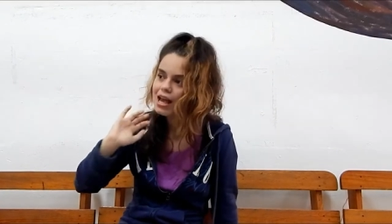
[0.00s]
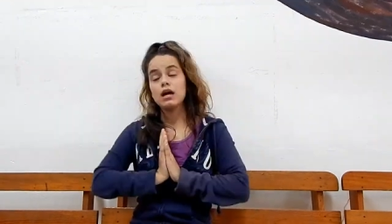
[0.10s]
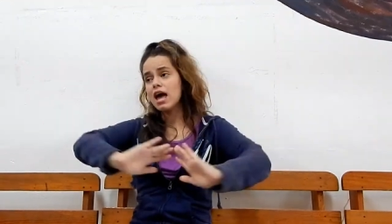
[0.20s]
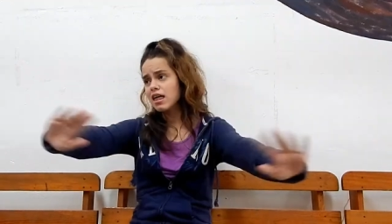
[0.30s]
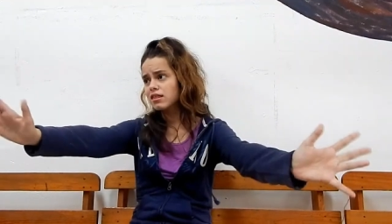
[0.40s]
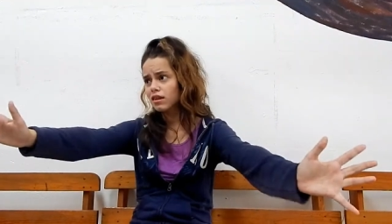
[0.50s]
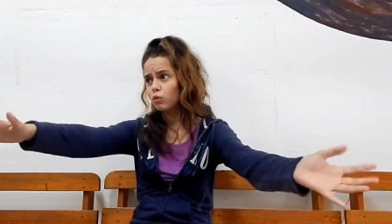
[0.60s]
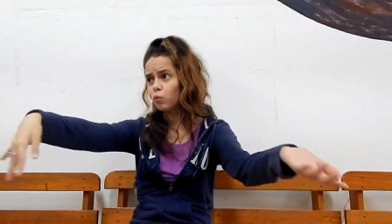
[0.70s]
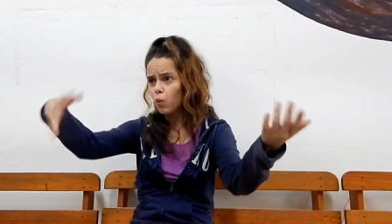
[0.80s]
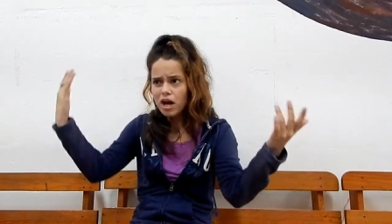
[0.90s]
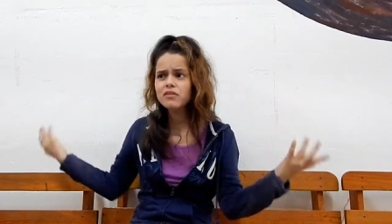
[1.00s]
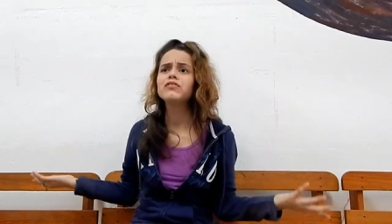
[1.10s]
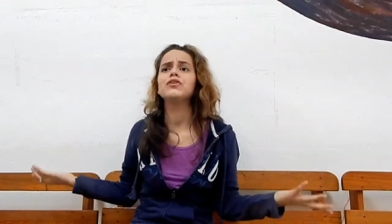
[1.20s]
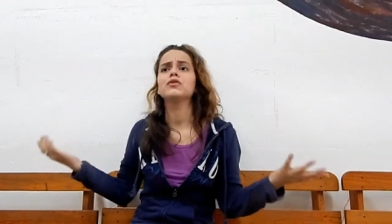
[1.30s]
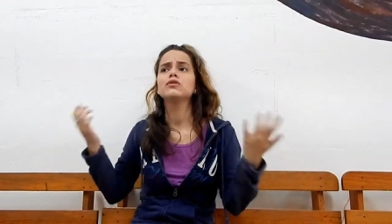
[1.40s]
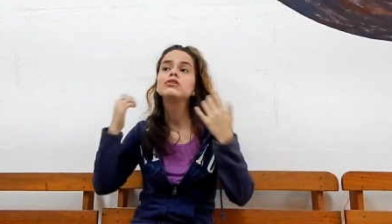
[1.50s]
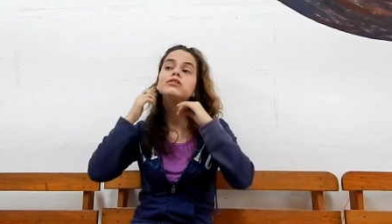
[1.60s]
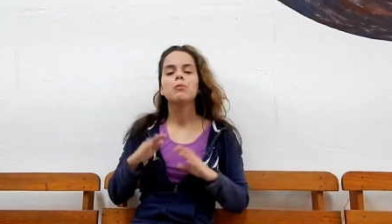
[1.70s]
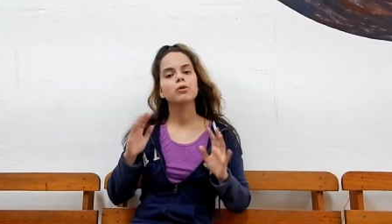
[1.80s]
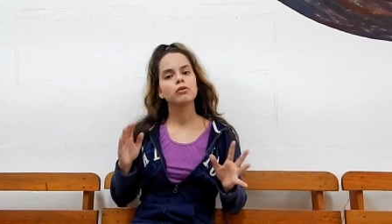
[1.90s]
And one of those,
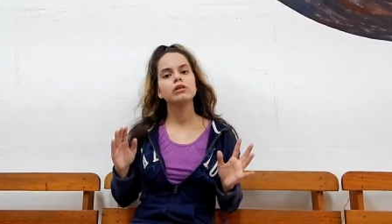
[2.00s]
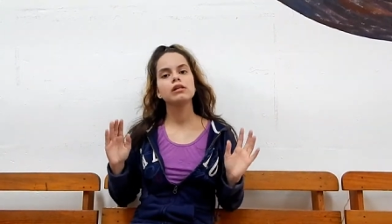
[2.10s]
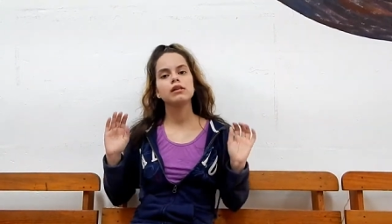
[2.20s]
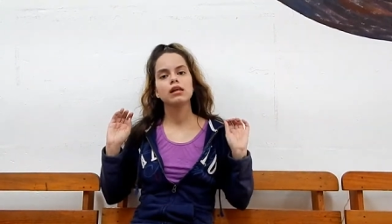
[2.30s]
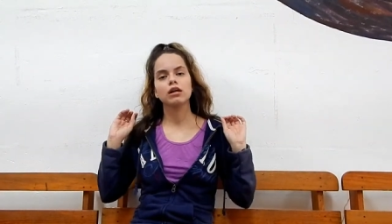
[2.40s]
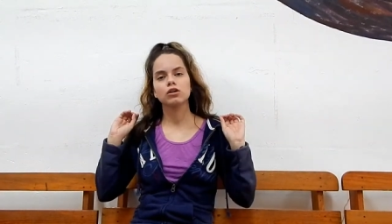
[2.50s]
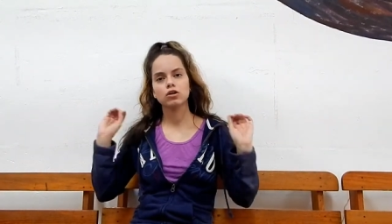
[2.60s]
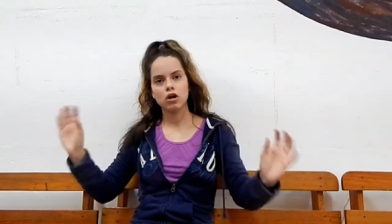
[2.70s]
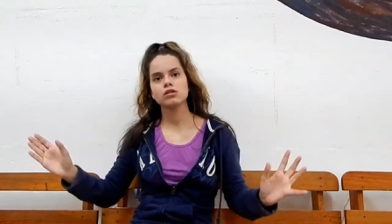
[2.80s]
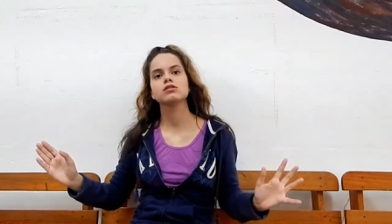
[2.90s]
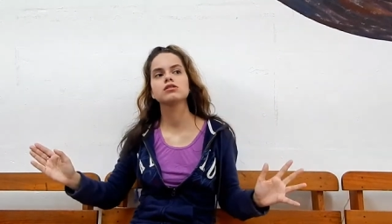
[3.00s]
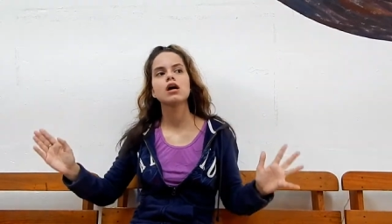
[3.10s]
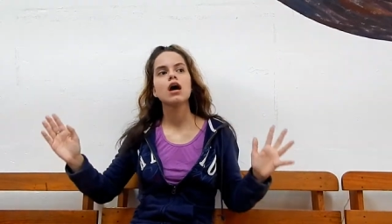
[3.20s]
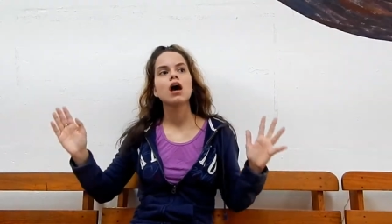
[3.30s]
and probably the crux,